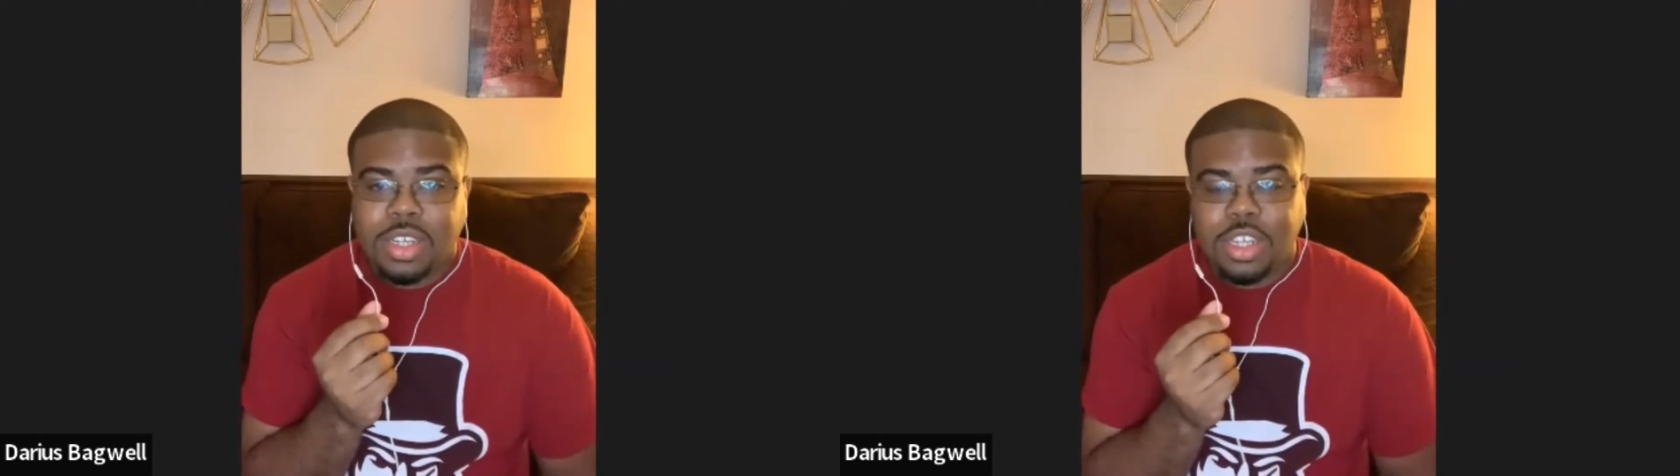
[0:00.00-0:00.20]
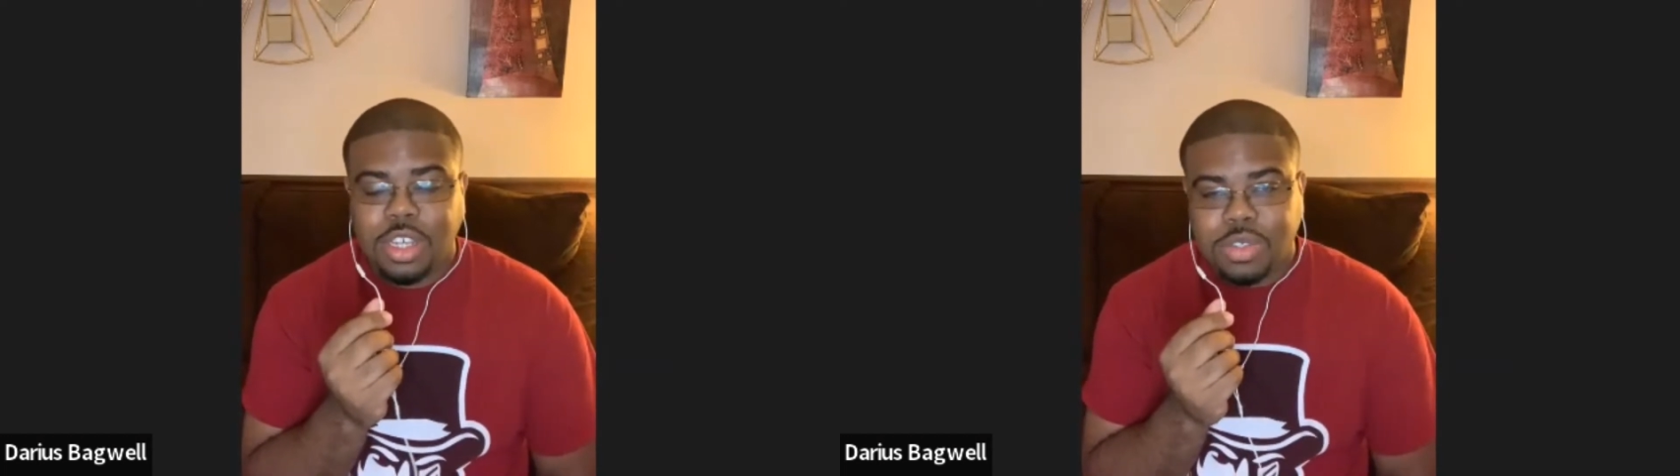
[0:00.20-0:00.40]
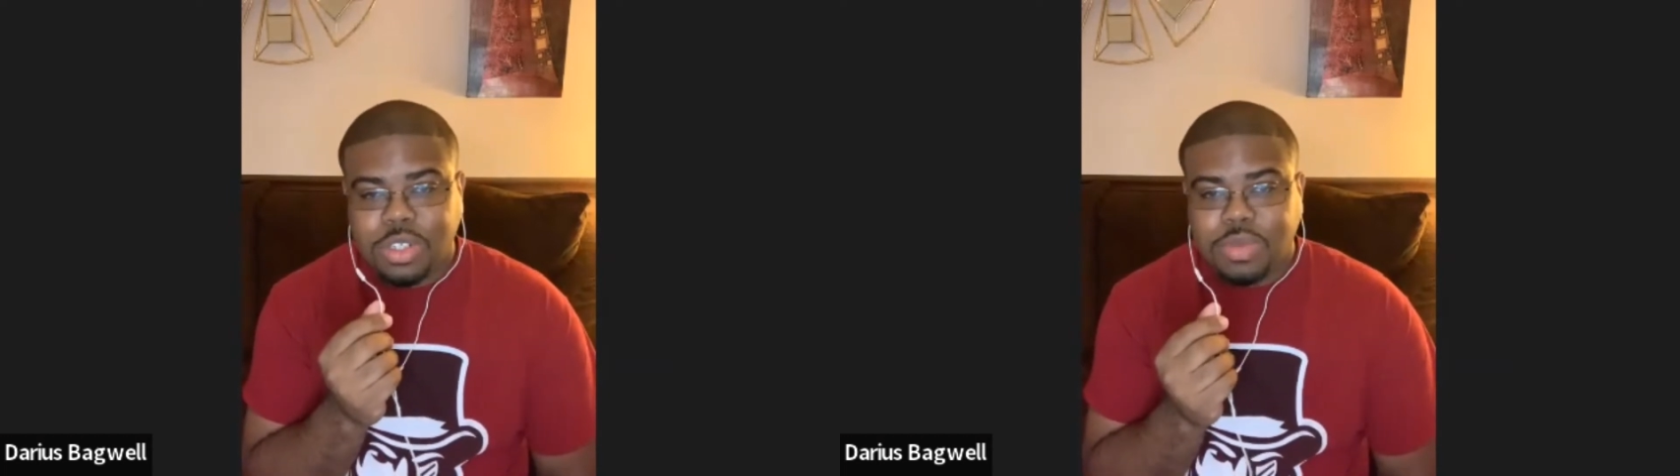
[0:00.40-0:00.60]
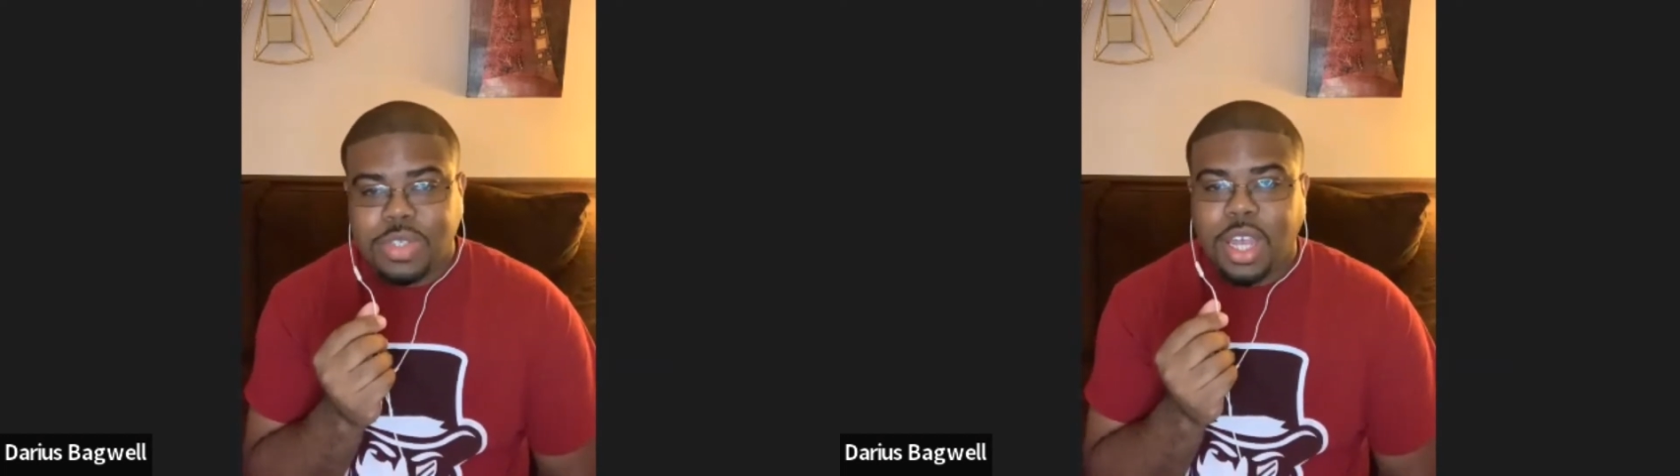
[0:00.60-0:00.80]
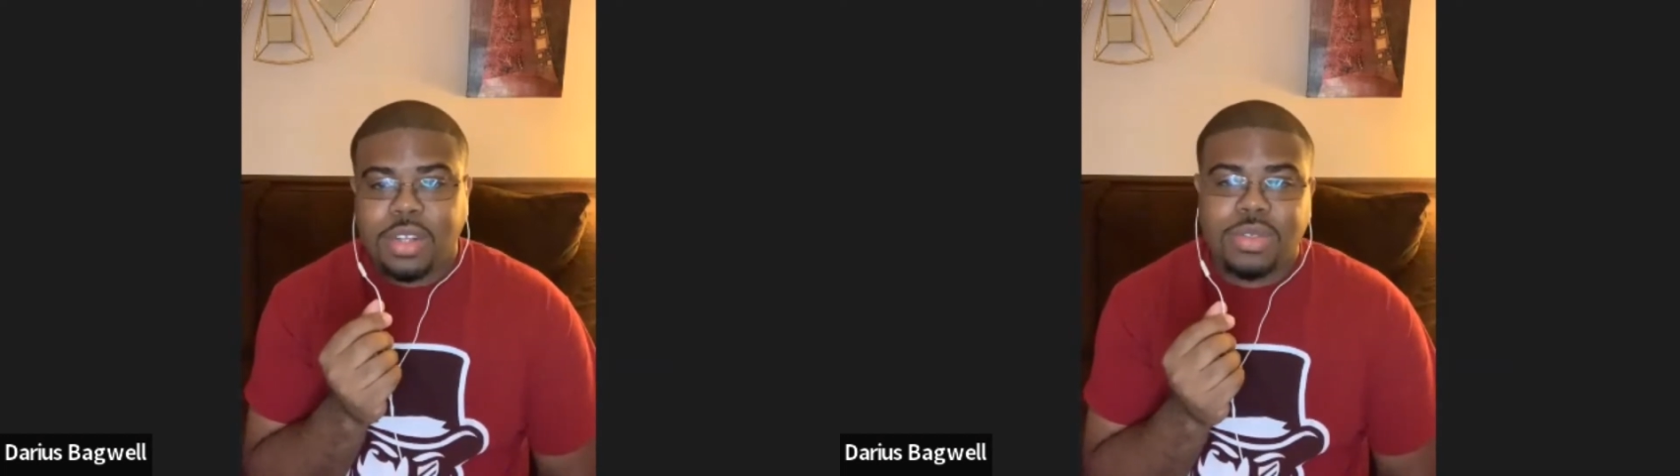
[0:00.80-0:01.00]
the YouTube
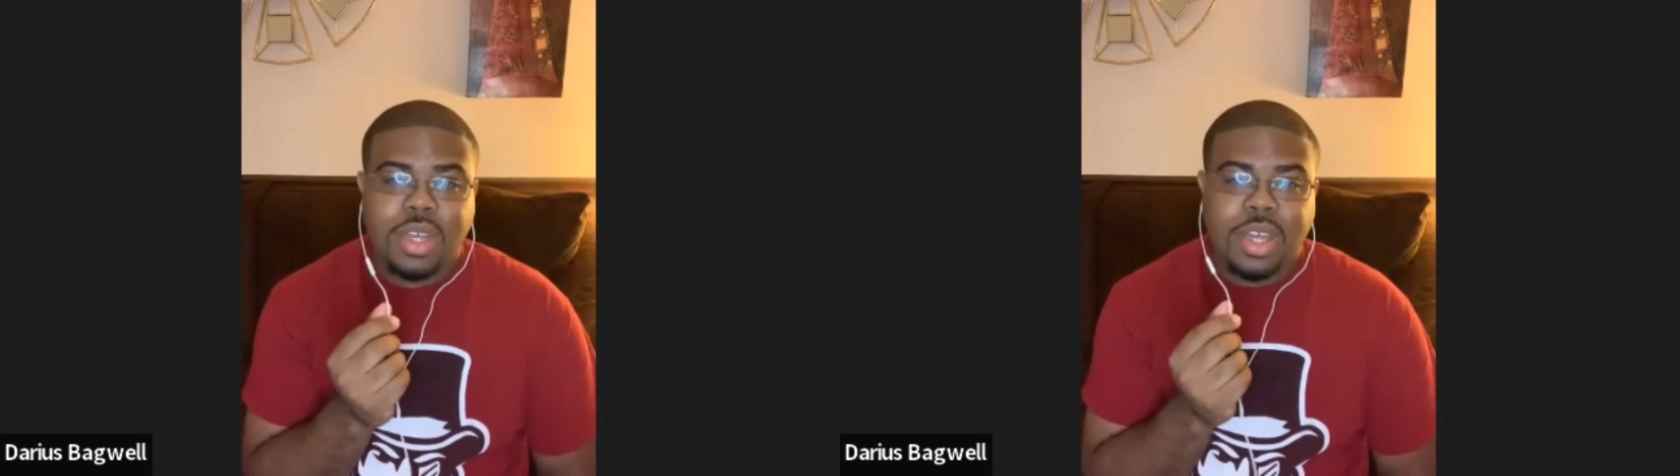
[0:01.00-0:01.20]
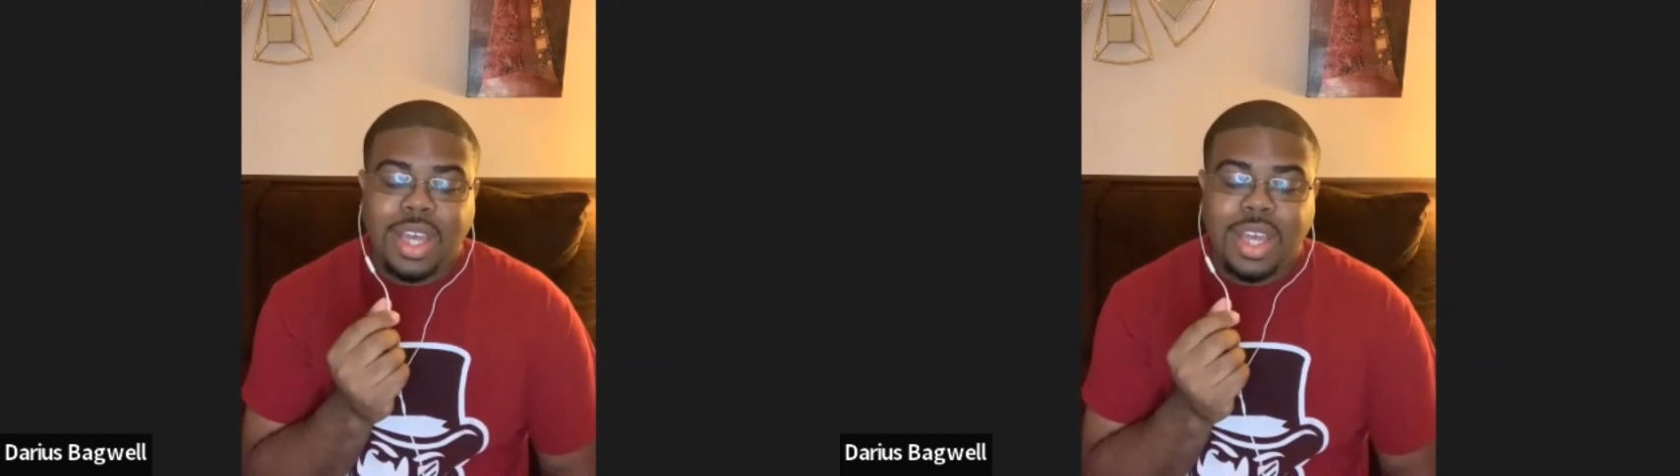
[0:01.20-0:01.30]
channel.